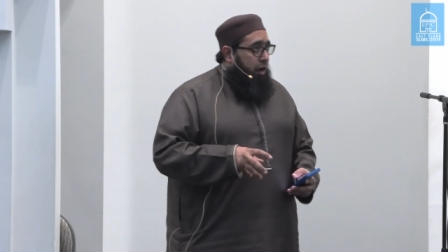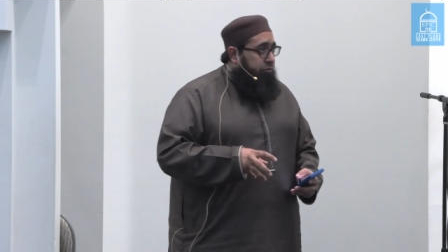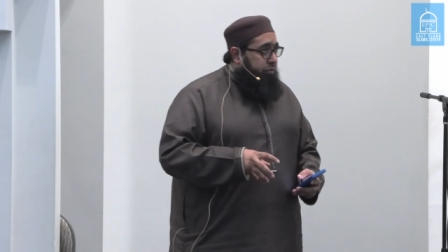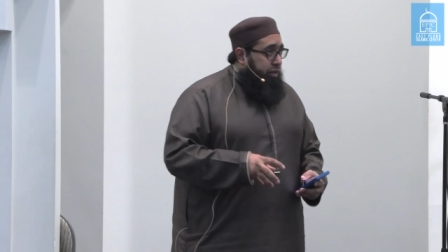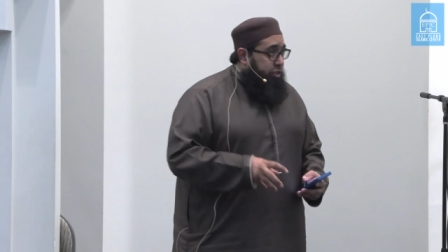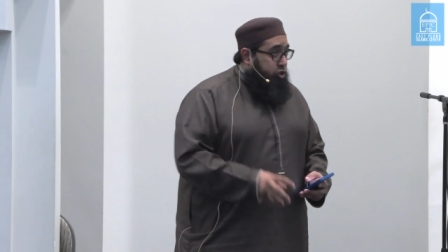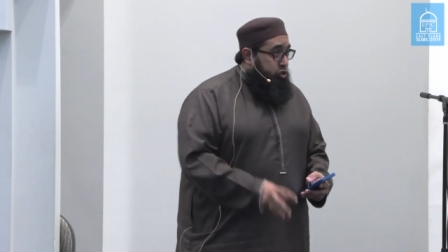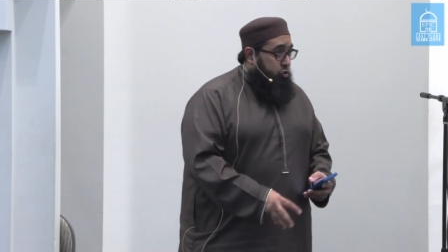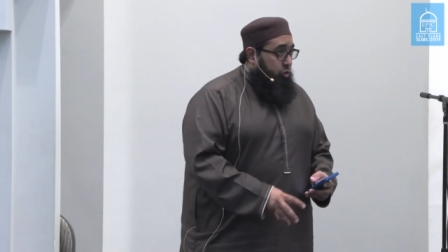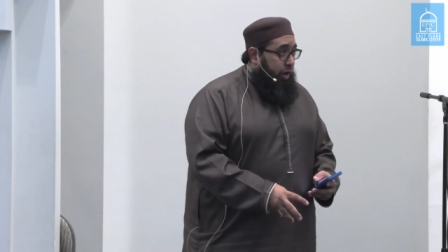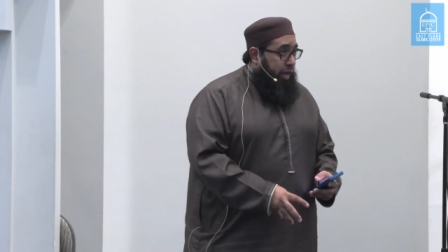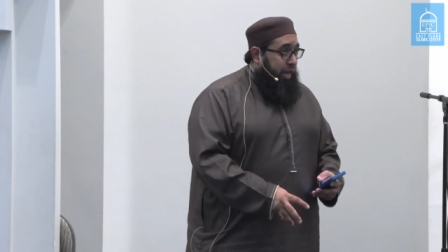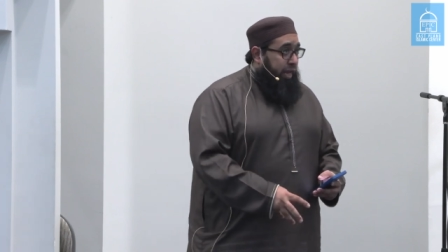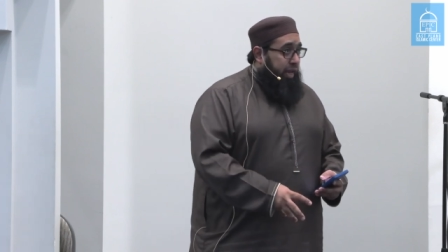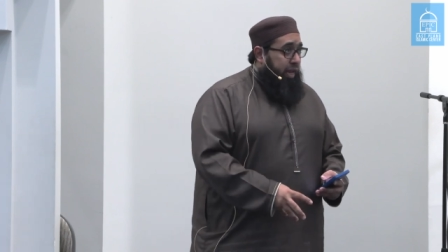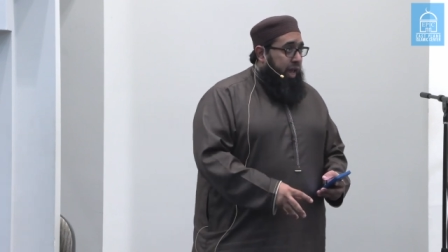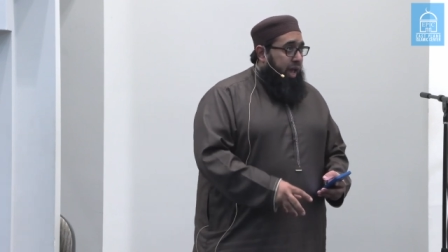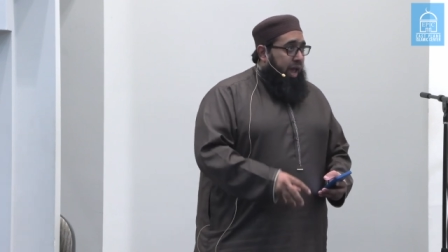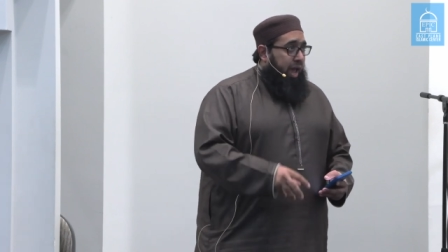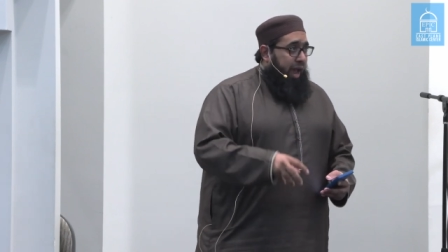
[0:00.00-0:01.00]
of a
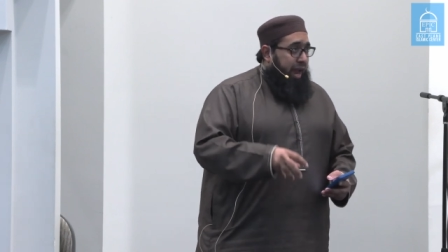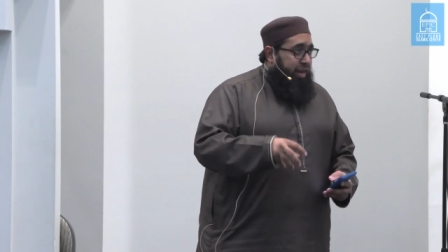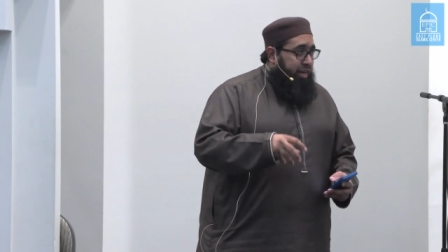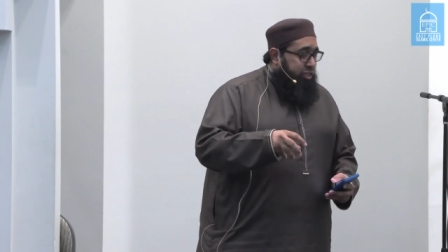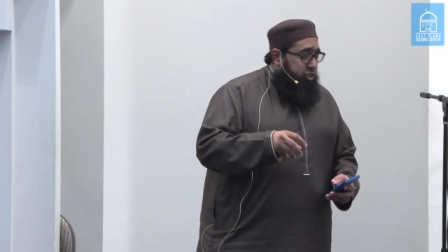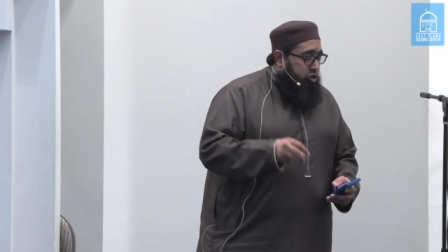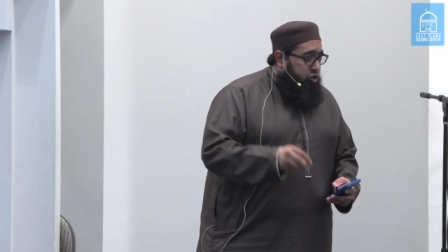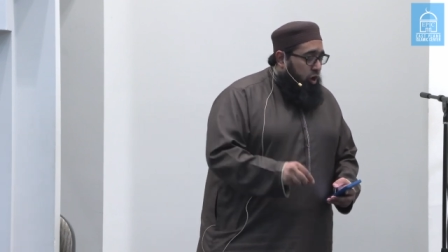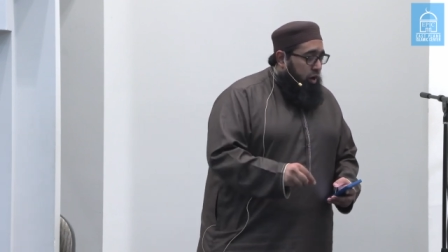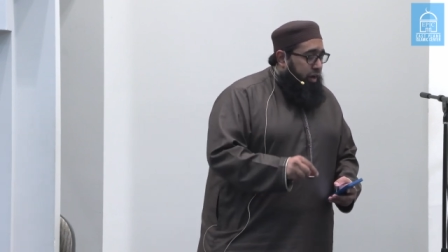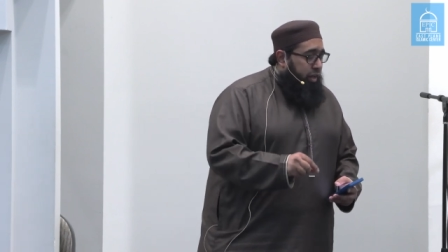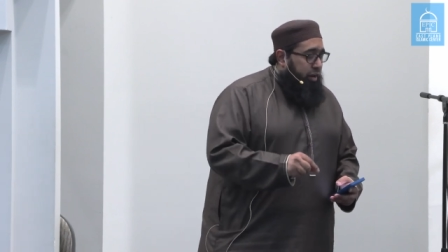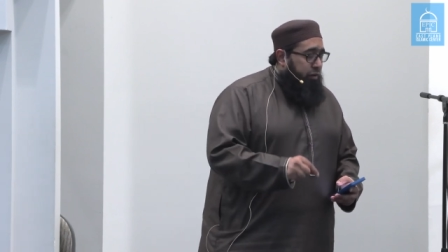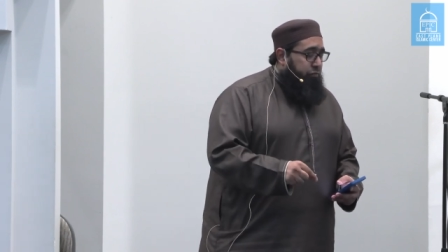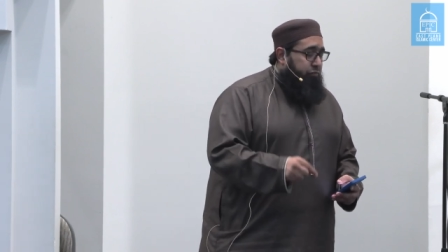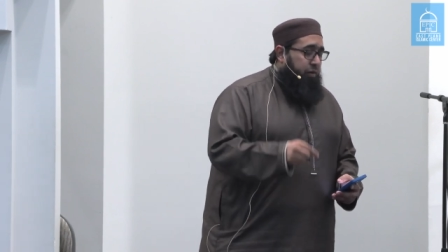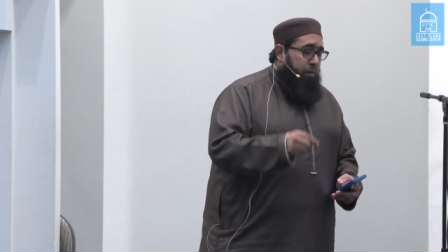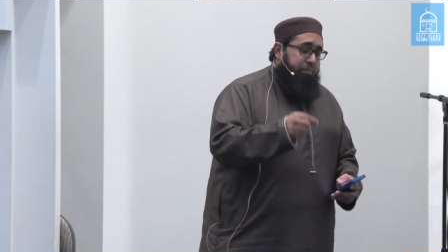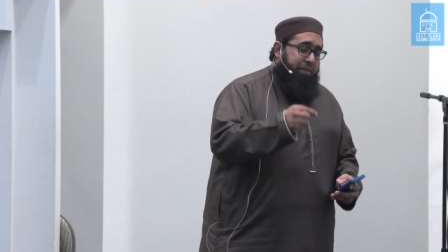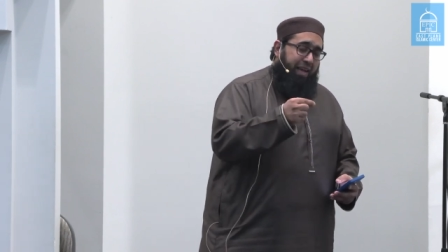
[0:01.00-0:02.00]
tree, and it's
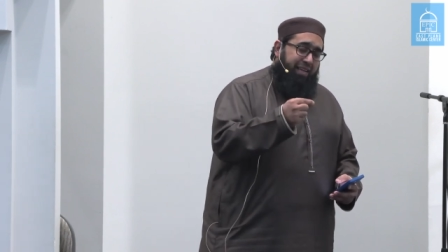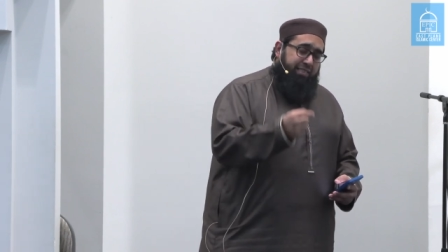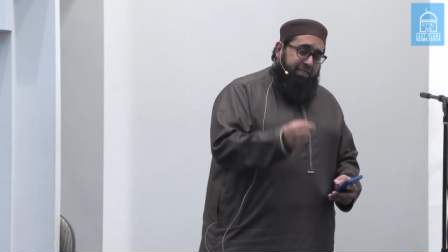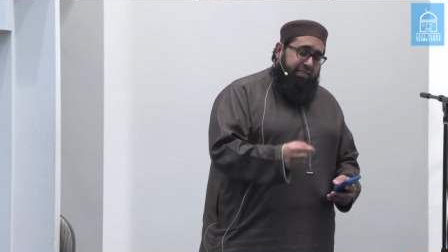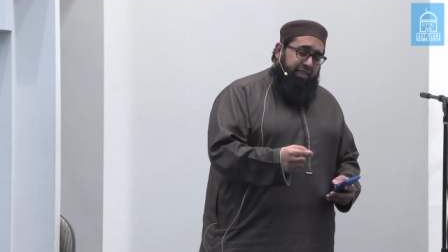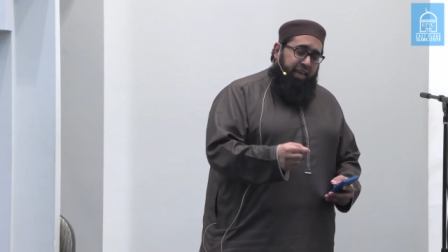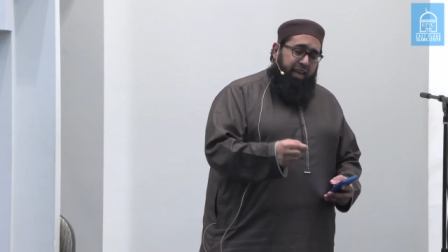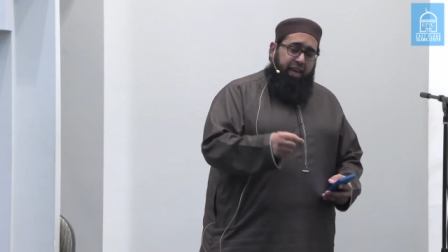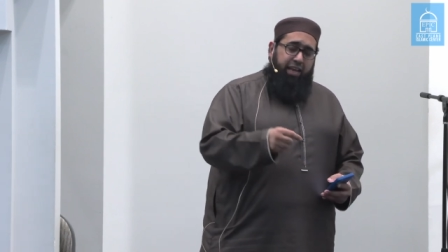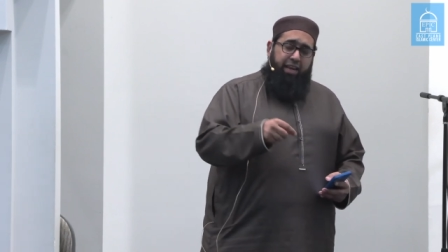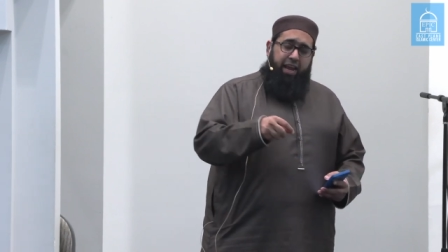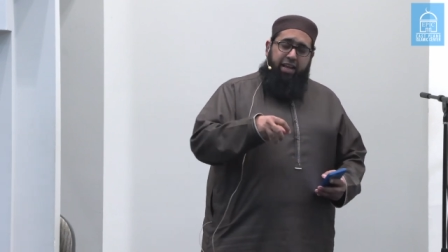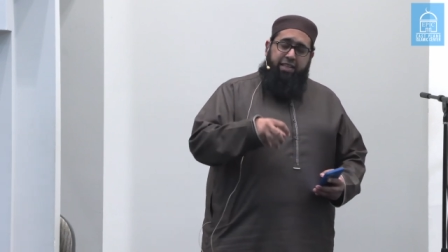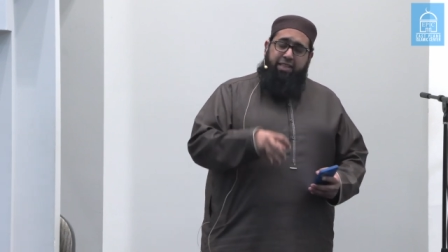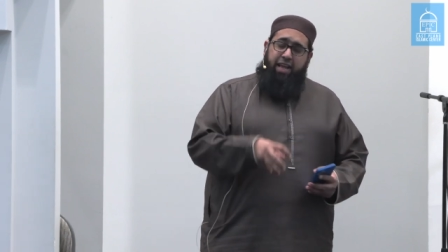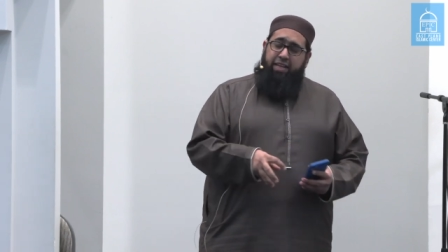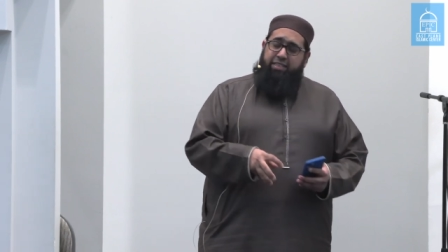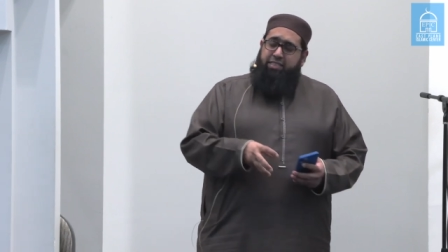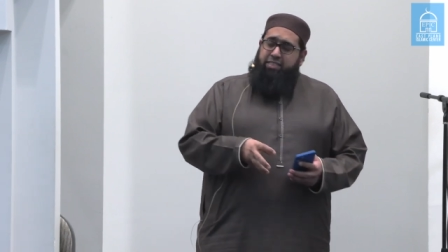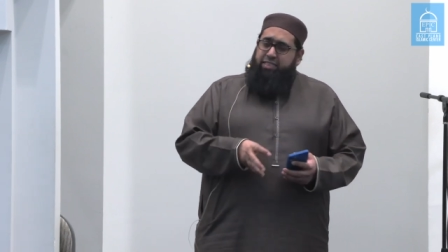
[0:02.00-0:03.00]
starting from that seed
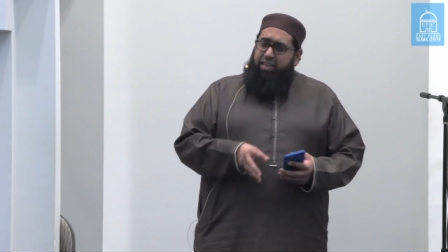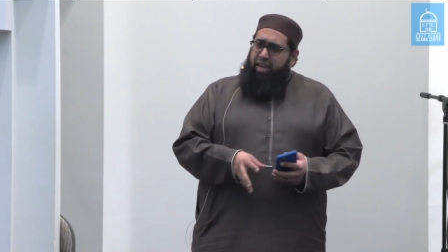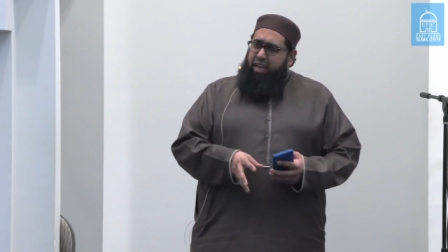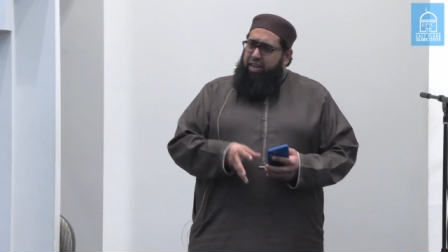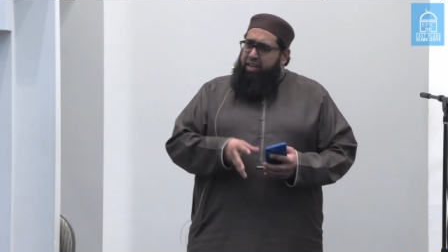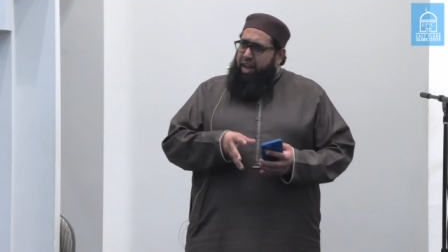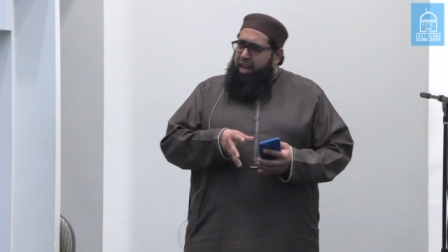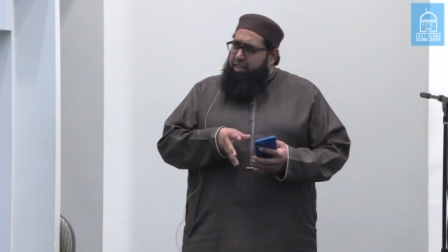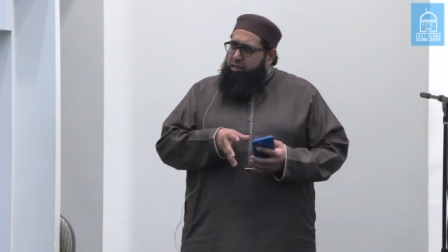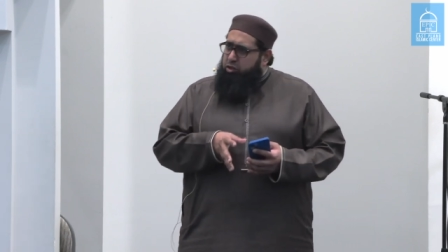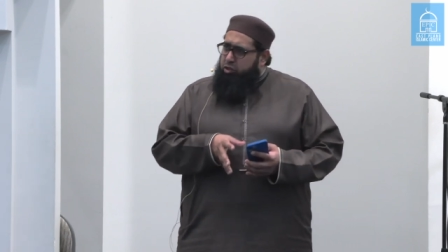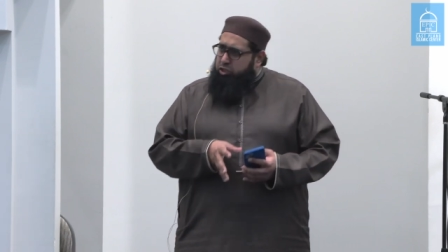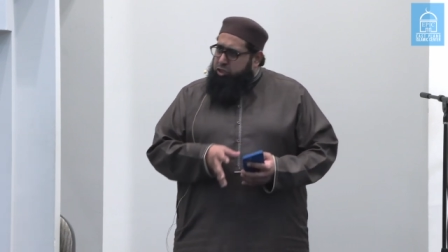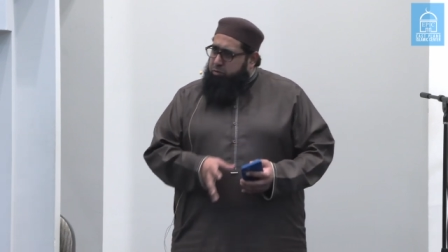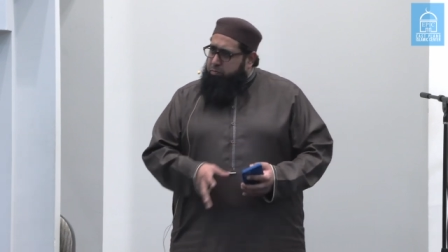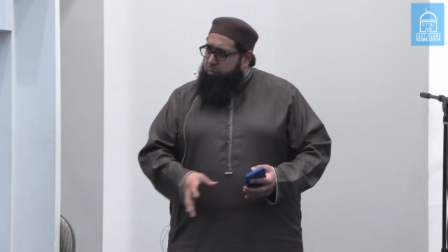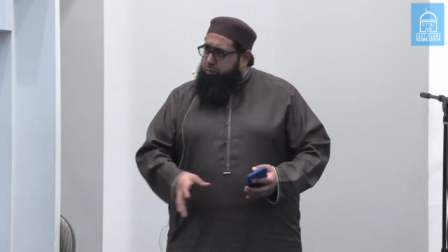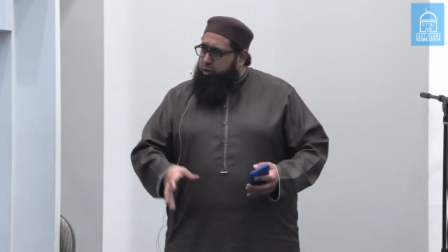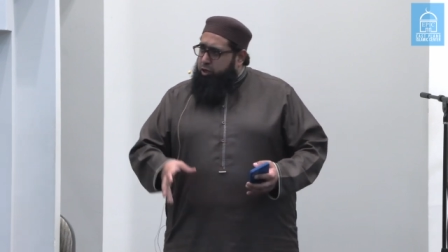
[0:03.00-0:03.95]
and that seed, and there's,